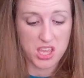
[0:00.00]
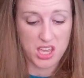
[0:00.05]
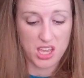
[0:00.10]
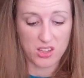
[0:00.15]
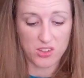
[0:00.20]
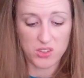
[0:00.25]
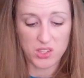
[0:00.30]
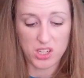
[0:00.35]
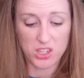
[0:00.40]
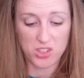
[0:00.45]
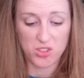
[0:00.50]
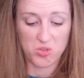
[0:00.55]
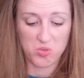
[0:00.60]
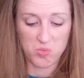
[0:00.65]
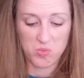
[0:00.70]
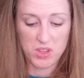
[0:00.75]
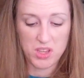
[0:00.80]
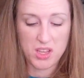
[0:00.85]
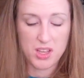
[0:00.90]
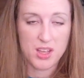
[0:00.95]
anything else. I
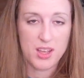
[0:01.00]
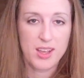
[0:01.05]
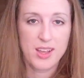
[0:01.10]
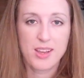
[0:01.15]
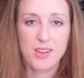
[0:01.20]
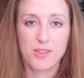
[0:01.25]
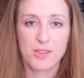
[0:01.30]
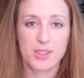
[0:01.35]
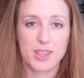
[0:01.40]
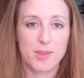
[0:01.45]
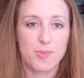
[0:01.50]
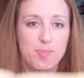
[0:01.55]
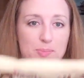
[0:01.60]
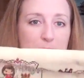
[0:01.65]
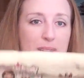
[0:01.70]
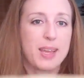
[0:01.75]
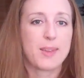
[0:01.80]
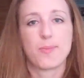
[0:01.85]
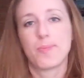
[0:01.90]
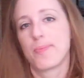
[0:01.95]
just was
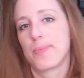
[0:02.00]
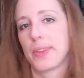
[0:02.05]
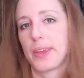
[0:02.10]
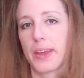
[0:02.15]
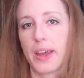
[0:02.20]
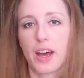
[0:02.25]
like, meh,